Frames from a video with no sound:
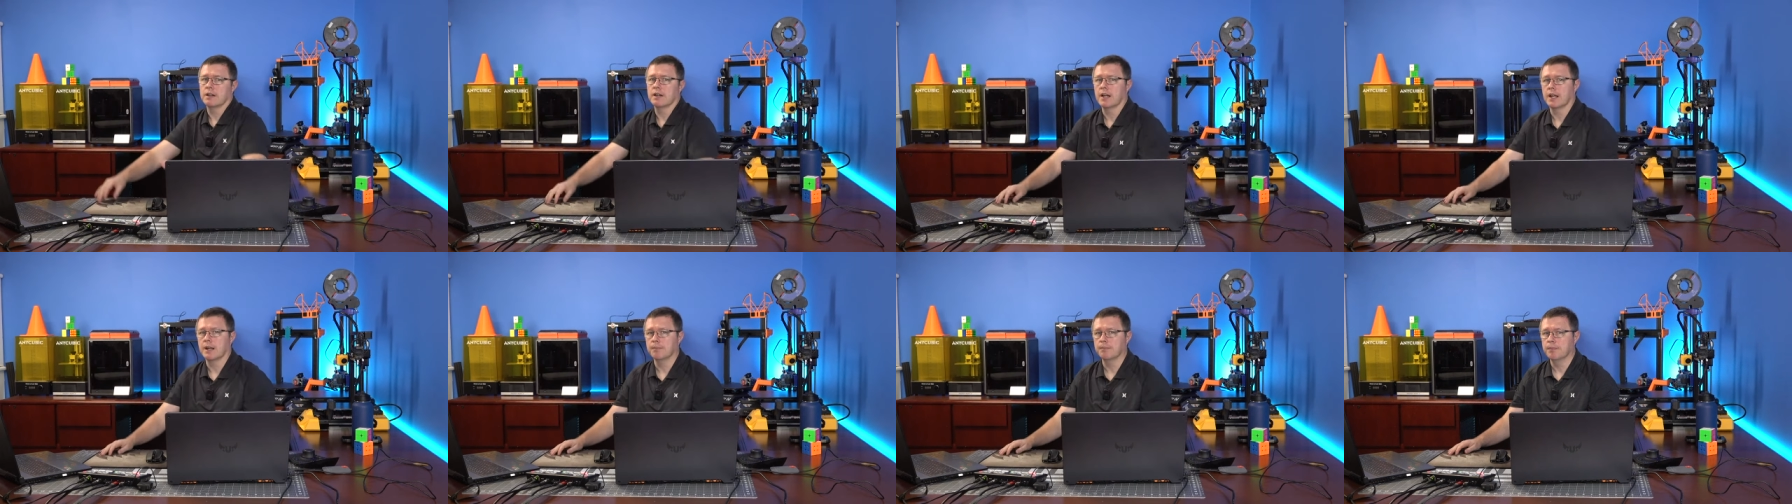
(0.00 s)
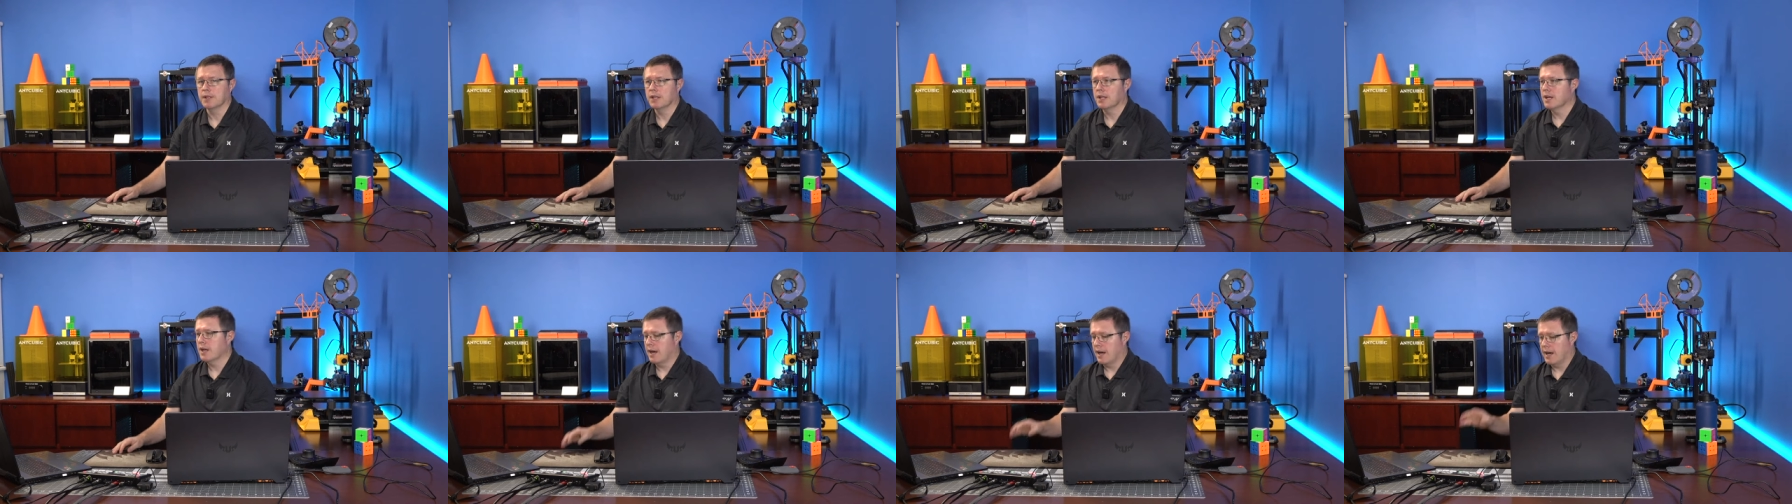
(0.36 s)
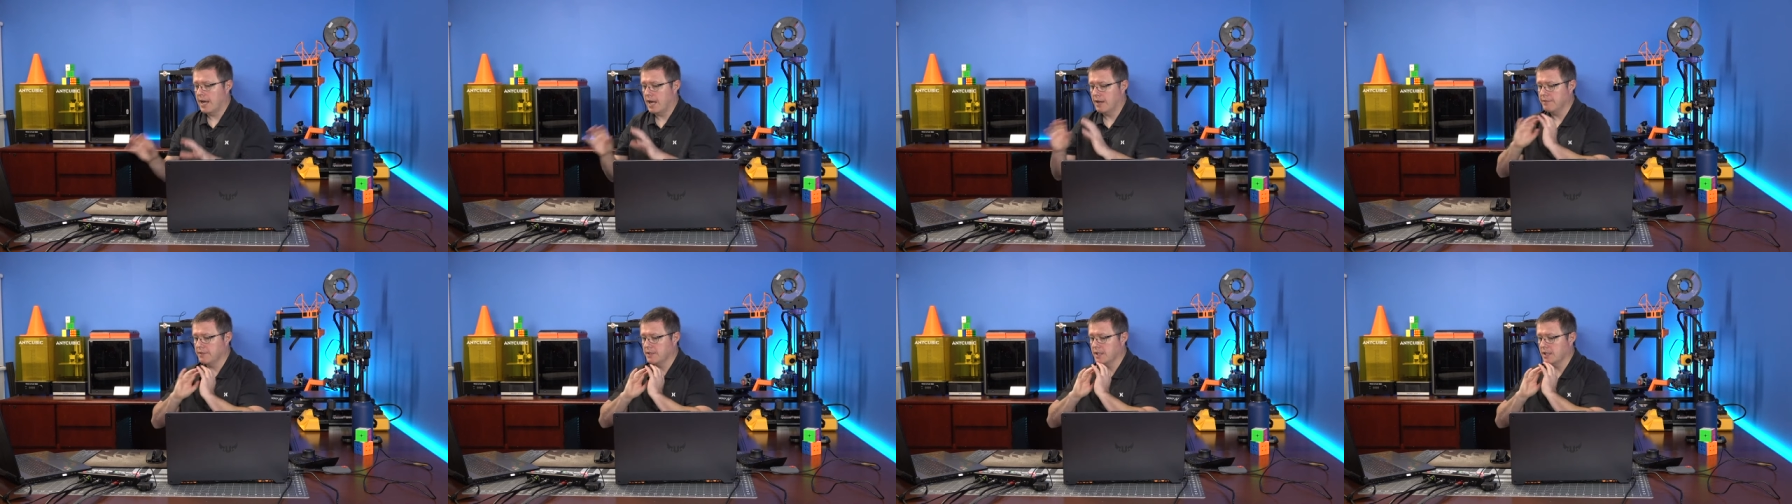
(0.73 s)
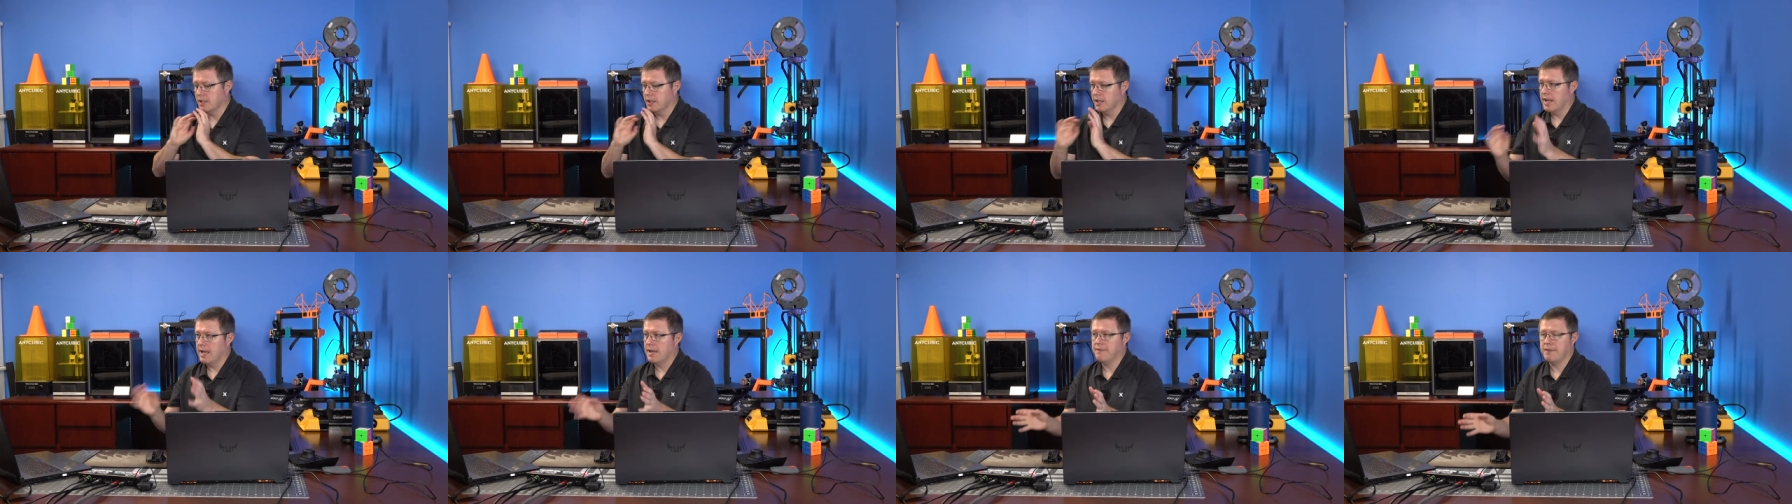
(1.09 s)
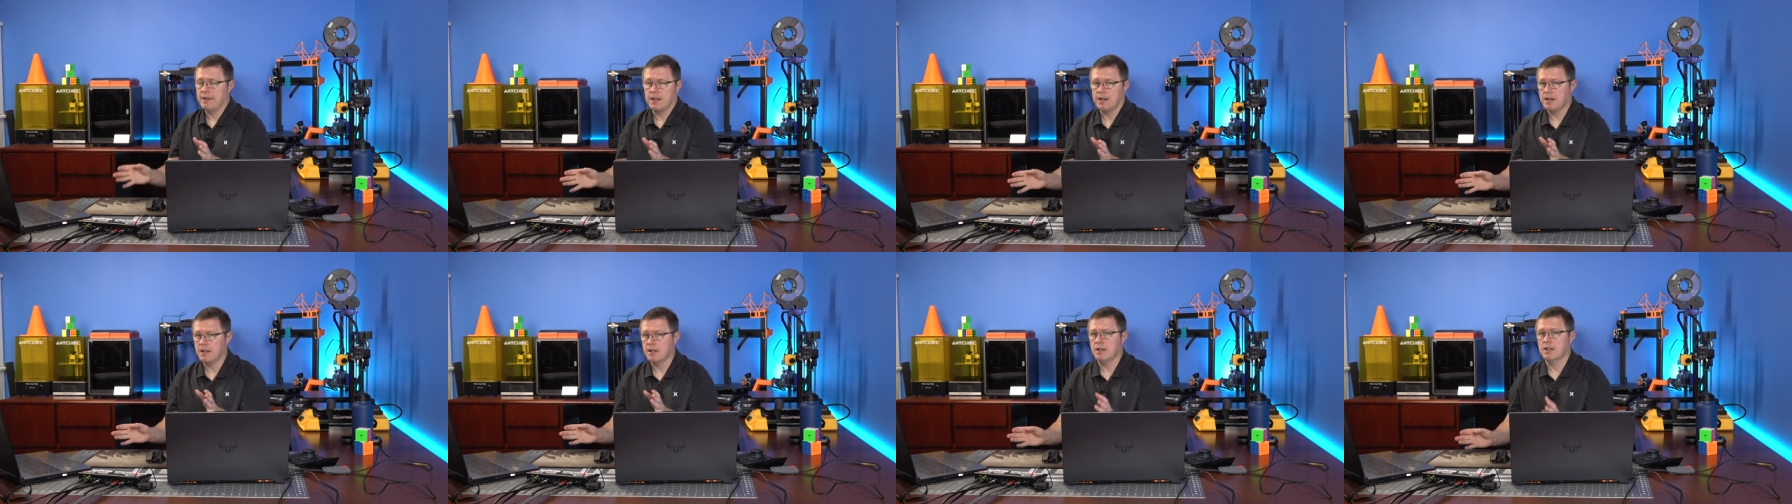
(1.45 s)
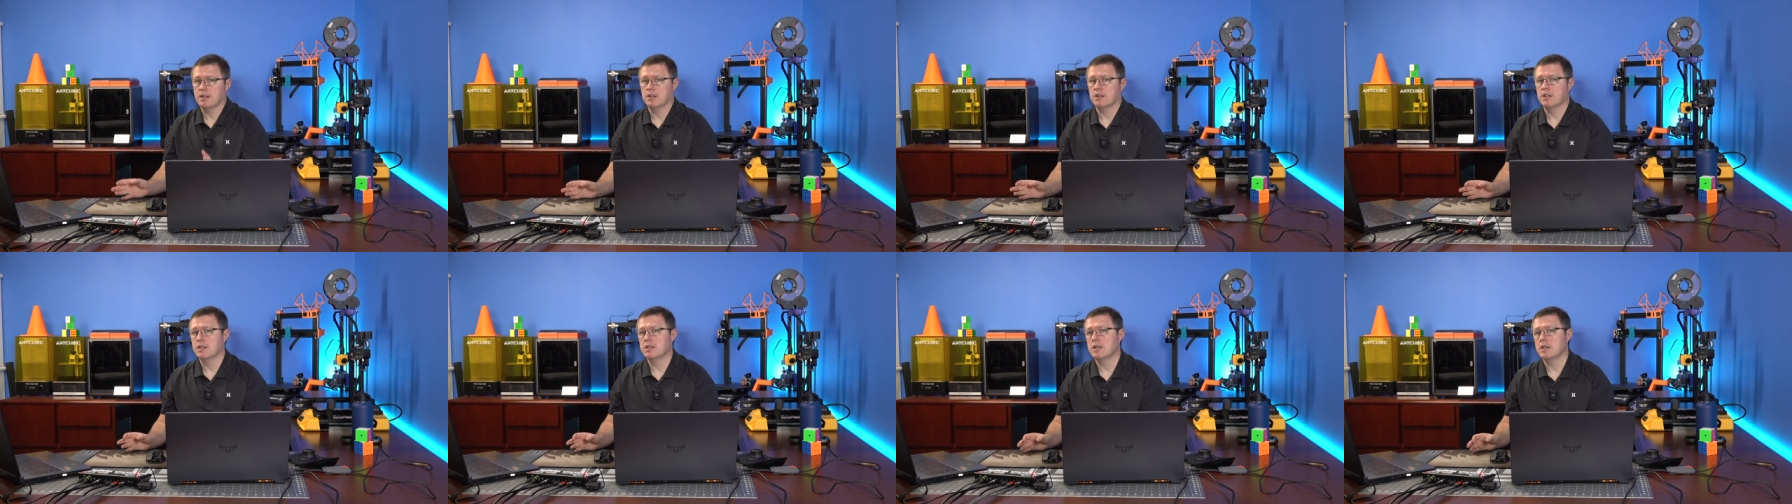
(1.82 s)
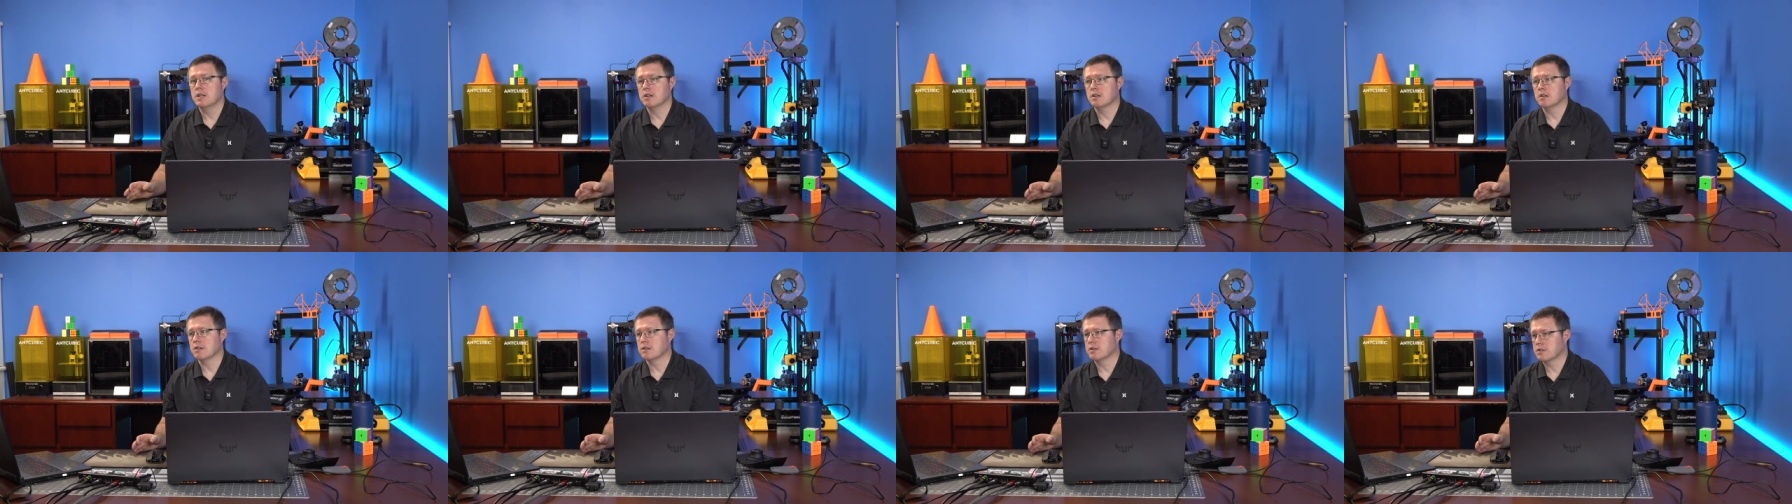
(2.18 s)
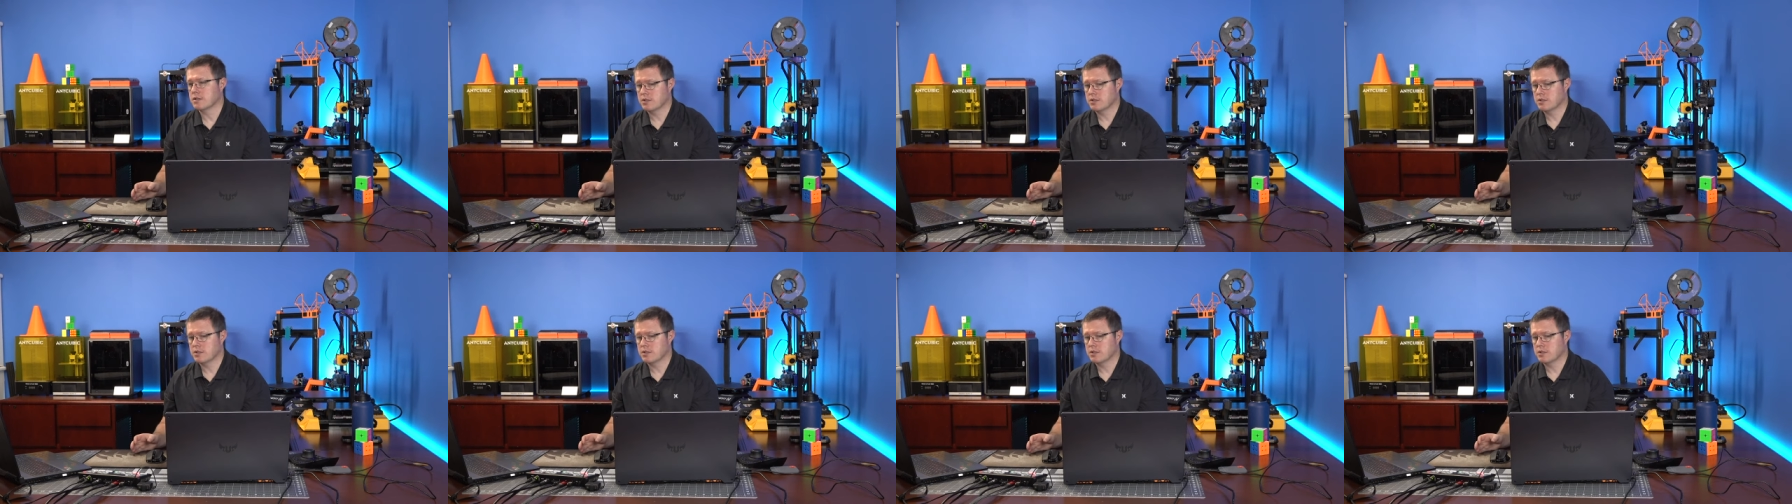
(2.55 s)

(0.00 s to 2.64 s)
And I'm, I haven't done live editing in years.